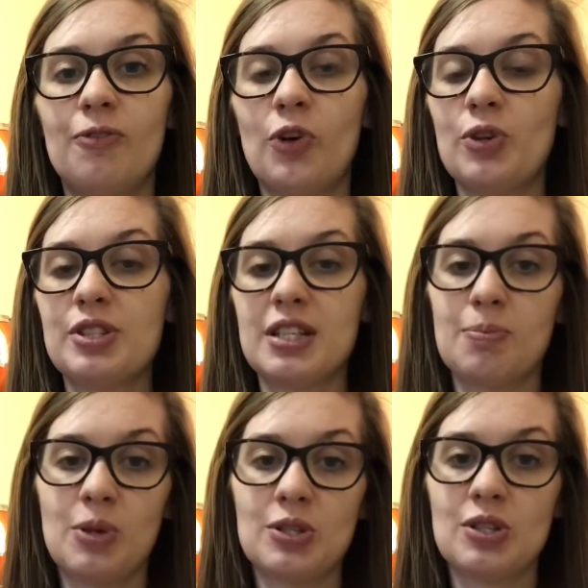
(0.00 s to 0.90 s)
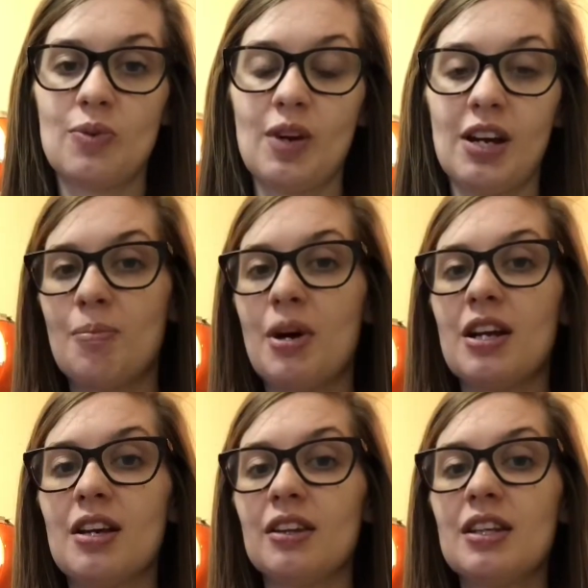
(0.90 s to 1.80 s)
folds it and puts it away.
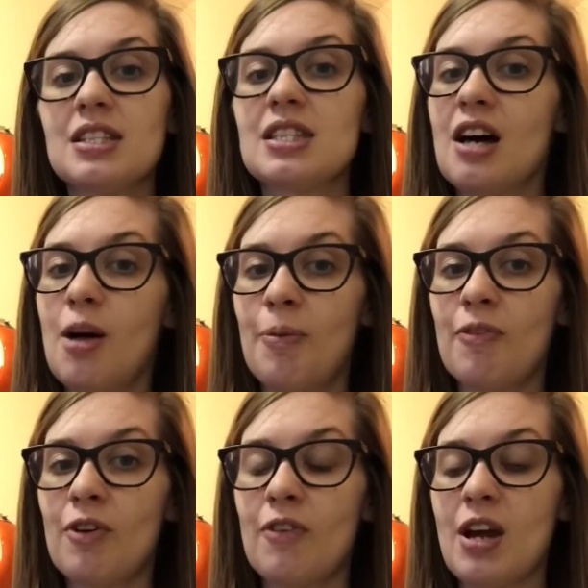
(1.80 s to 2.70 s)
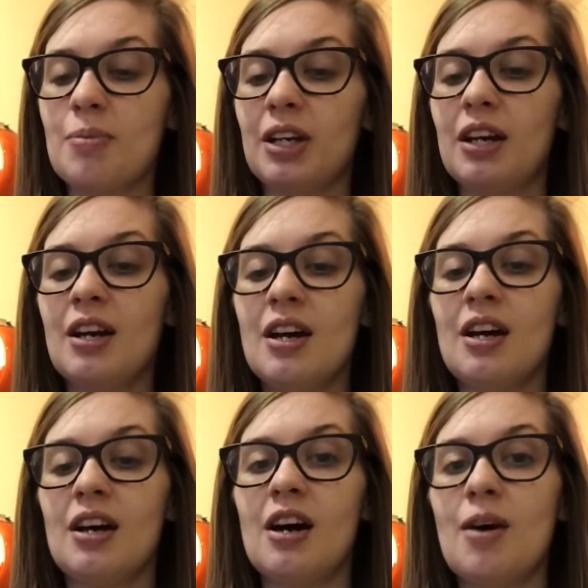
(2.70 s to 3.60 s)
But enlist the help of your family.
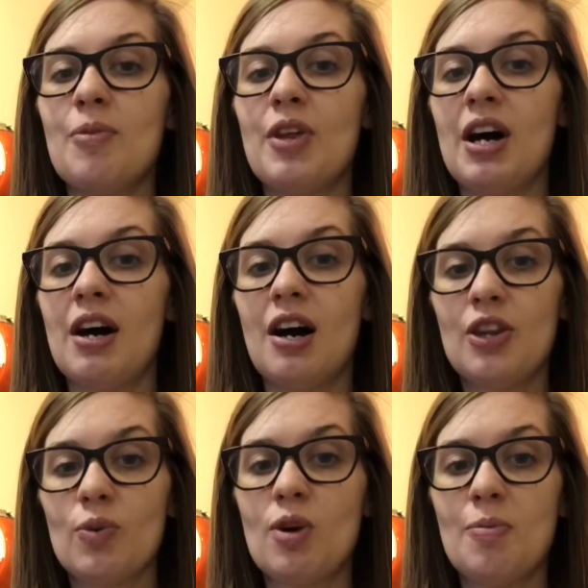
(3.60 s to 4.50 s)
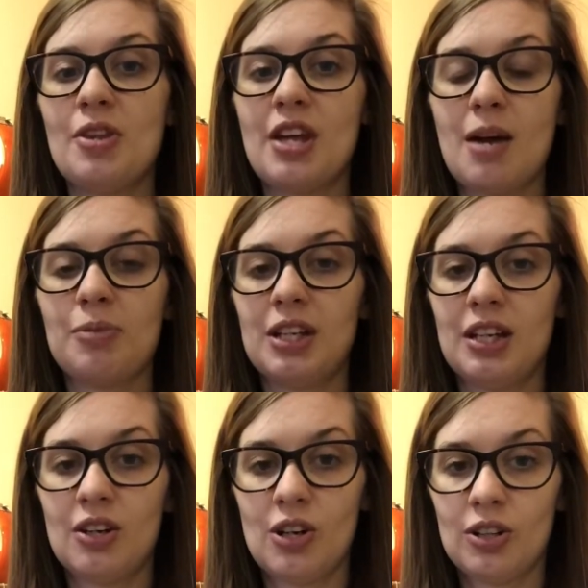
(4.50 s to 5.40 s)
The other woman that I'm
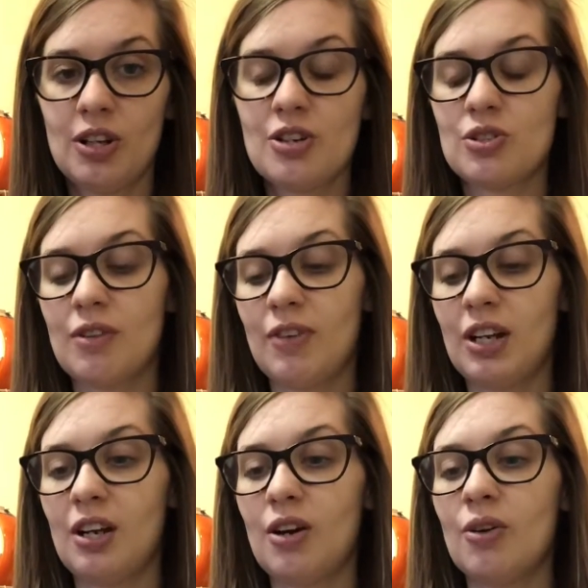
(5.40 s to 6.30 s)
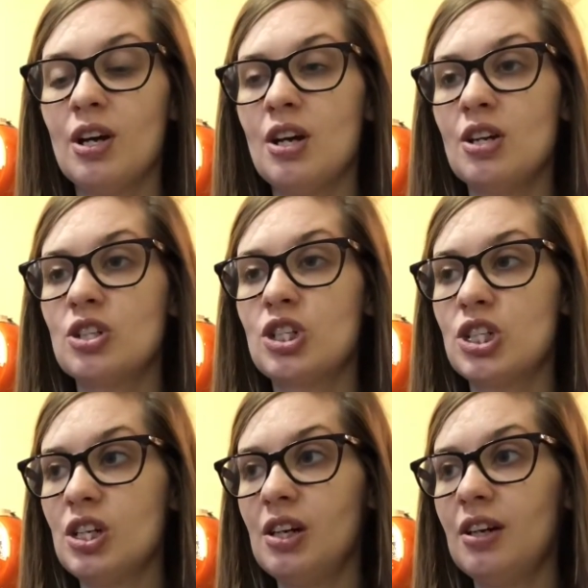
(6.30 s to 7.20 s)
linking her laundry video,
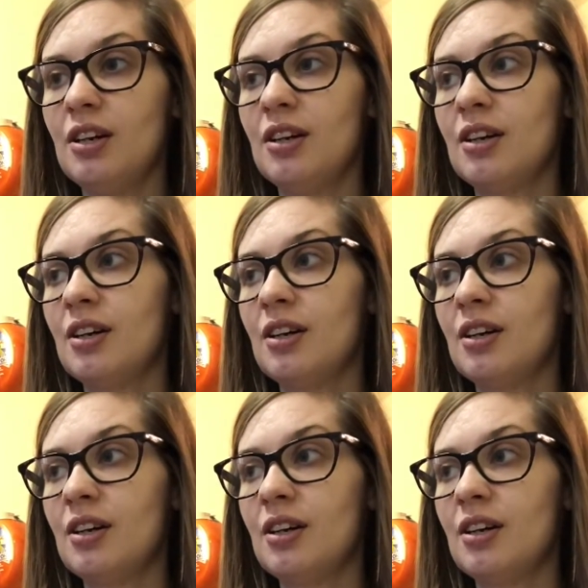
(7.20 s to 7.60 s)
she